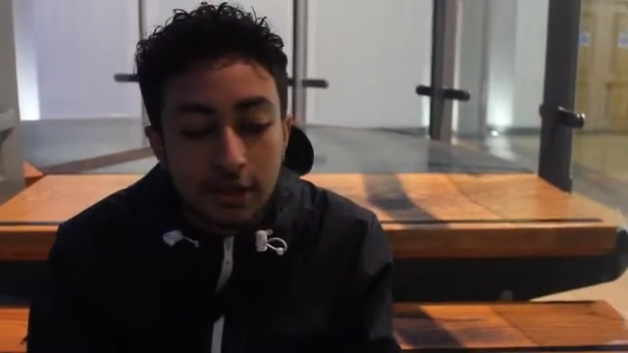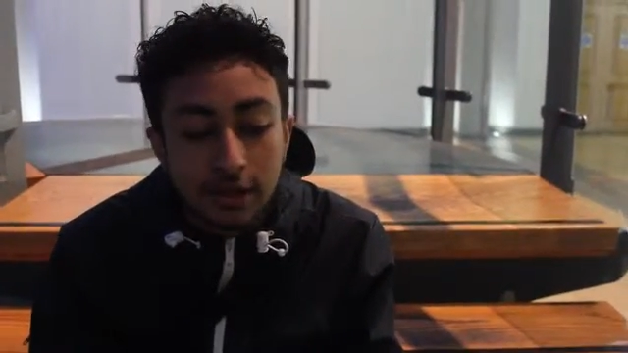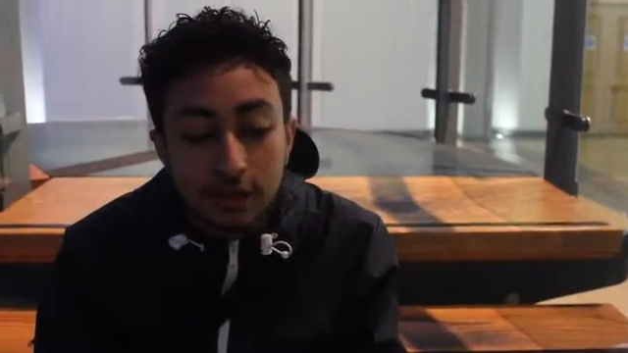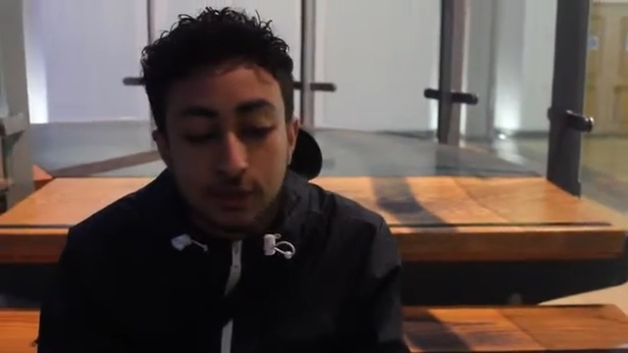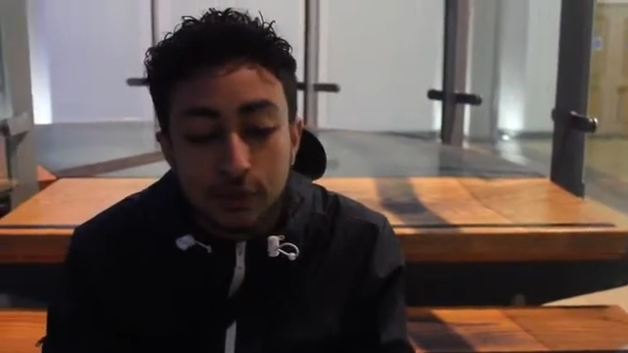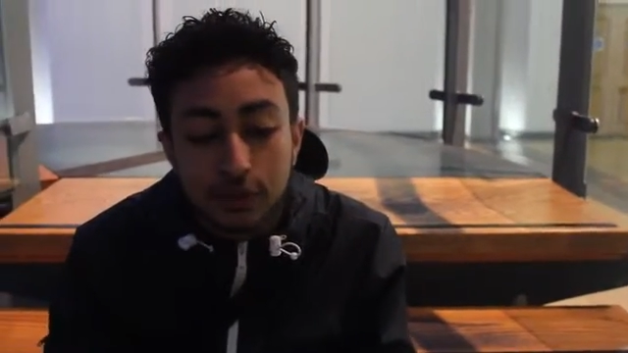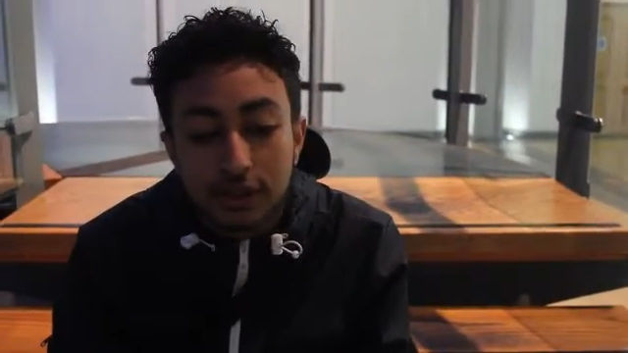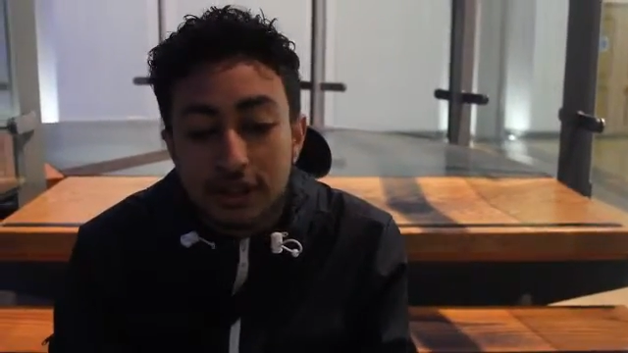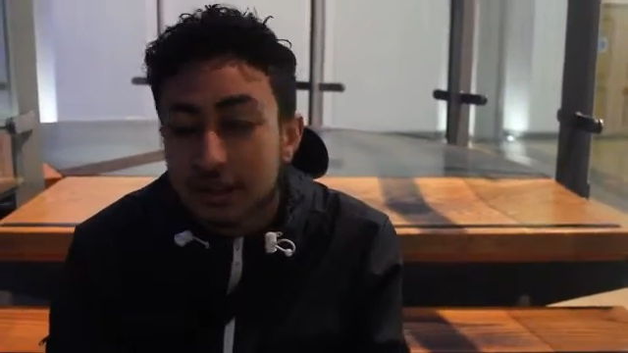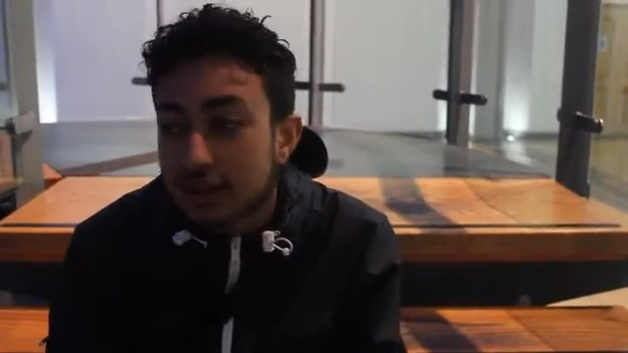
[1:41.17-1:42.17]
he's funny
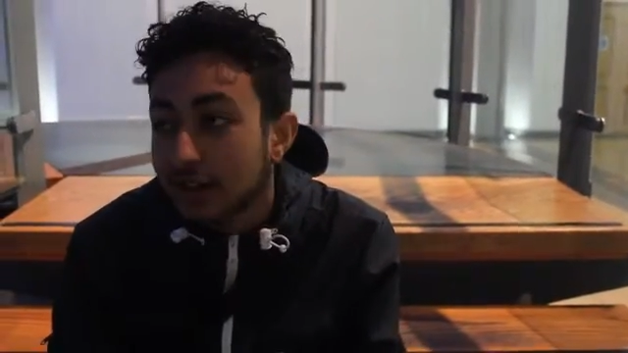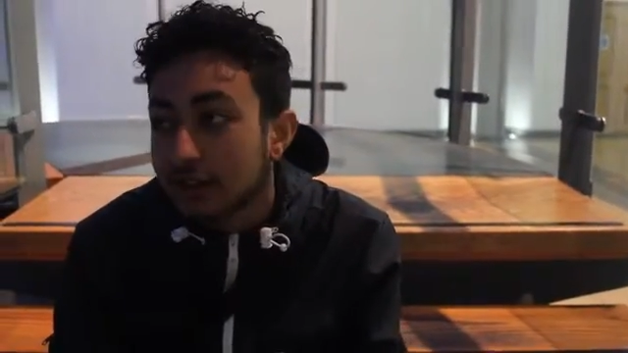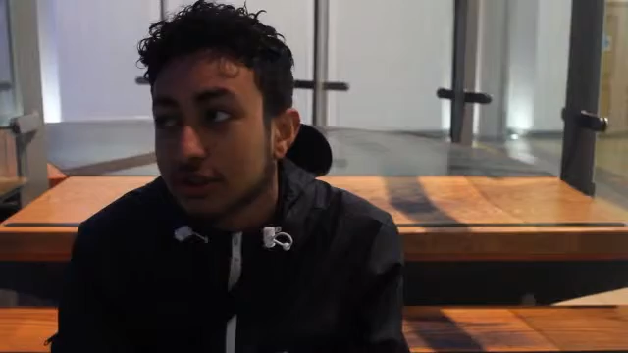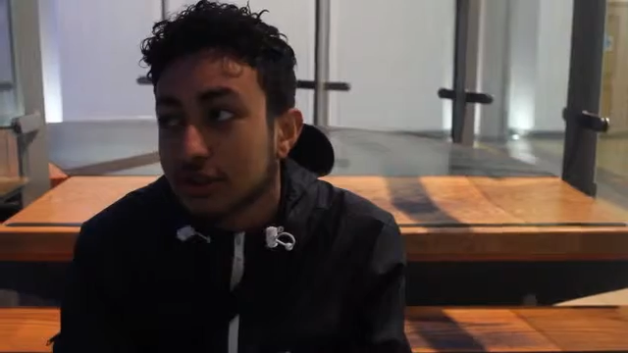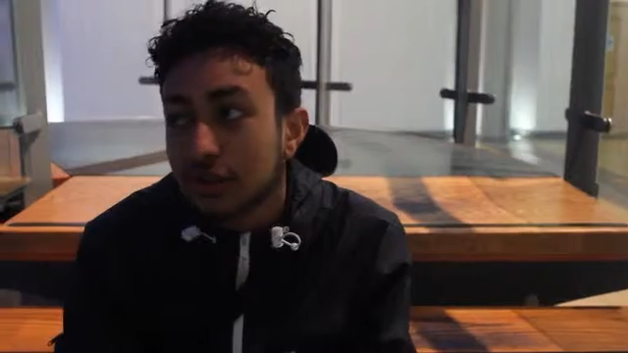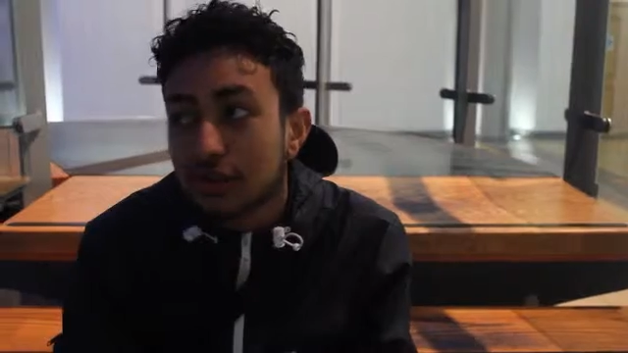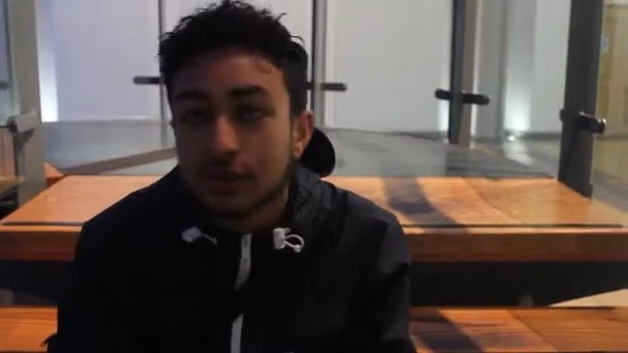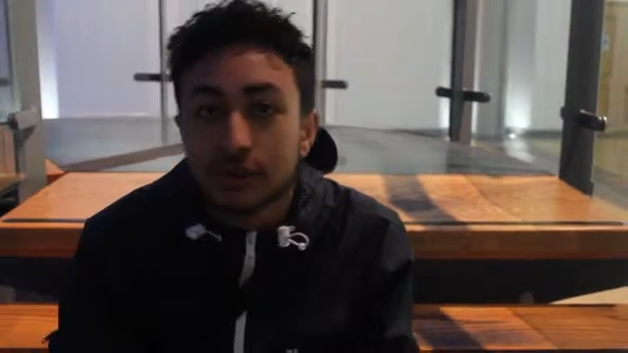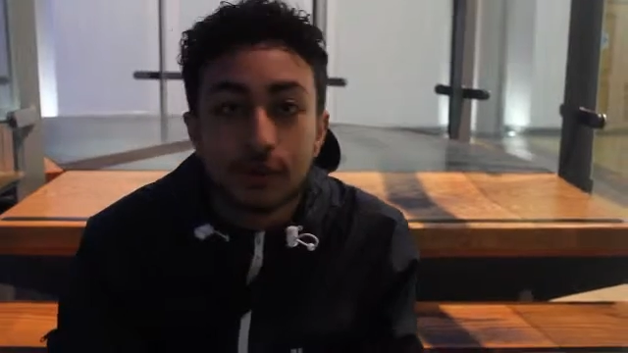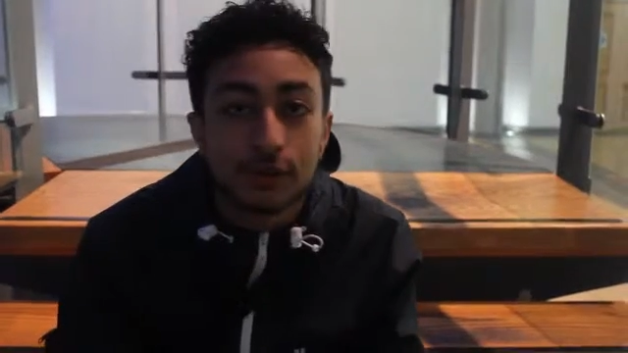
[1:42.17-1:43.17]
as a character
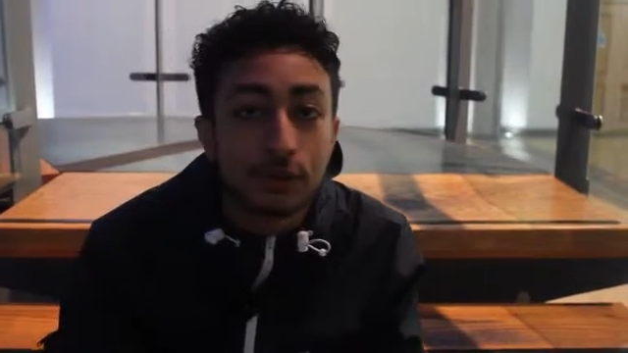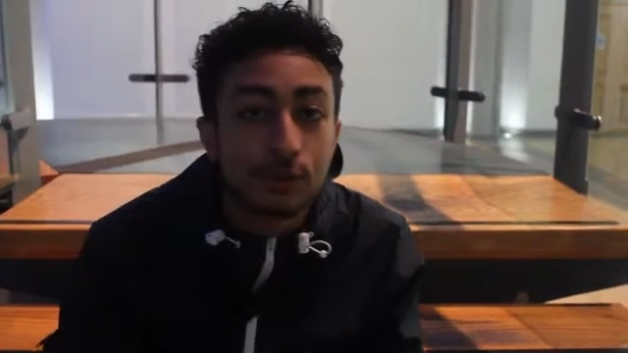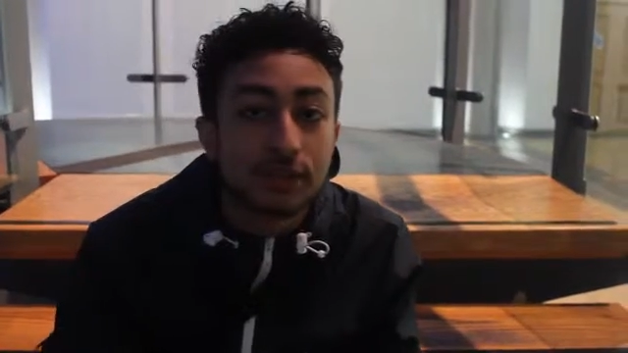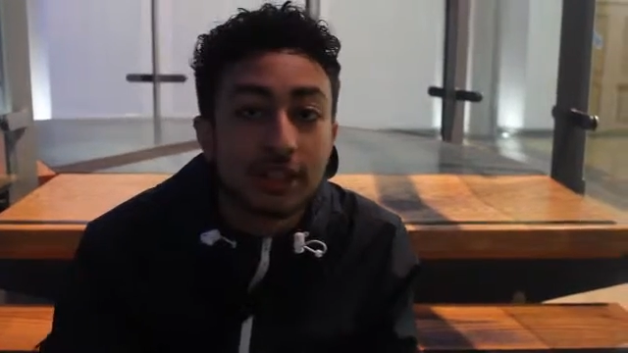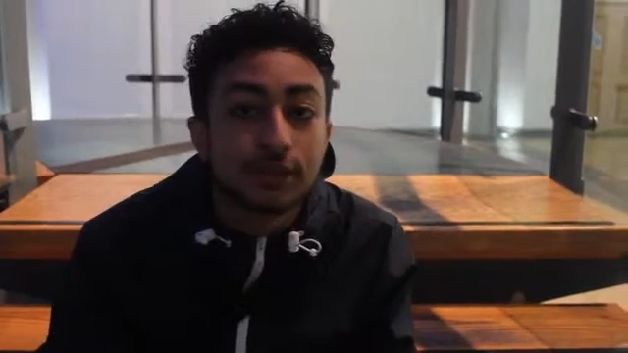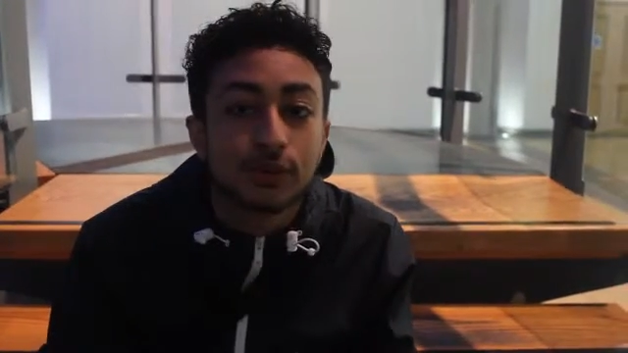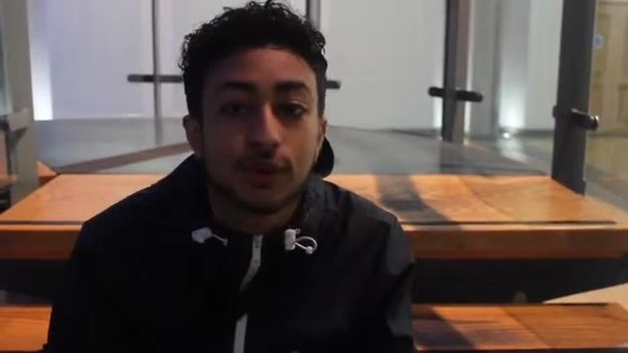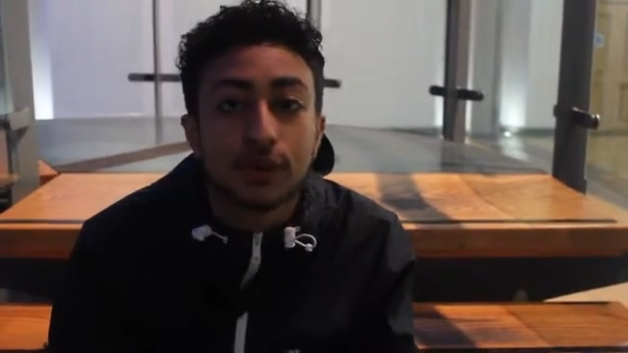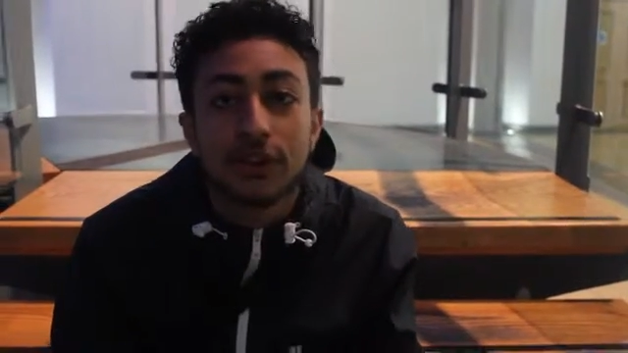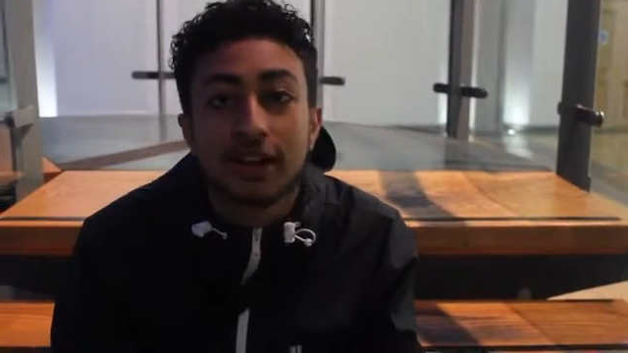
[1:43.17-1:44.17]
in films and he's
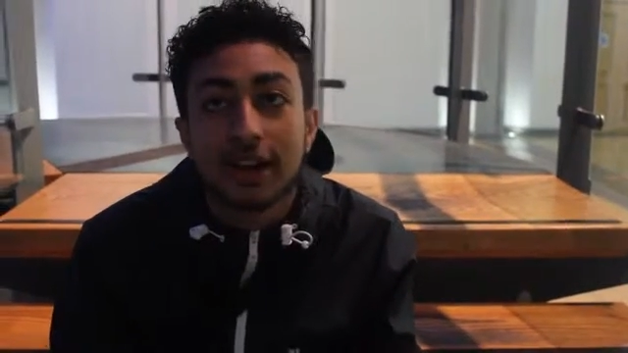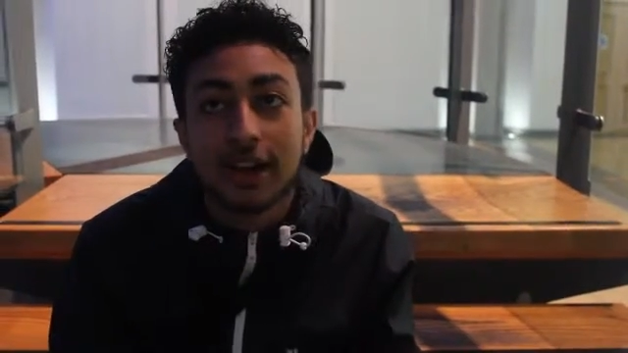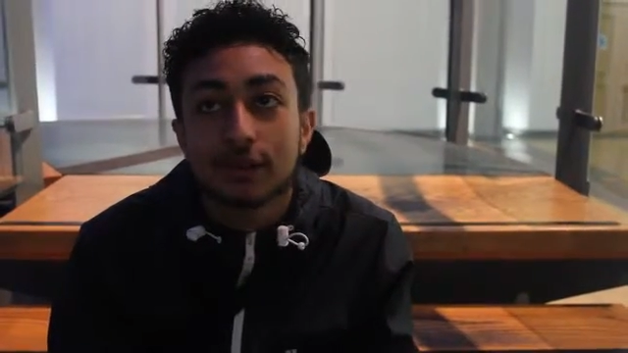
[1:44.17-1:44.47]
funny in real life.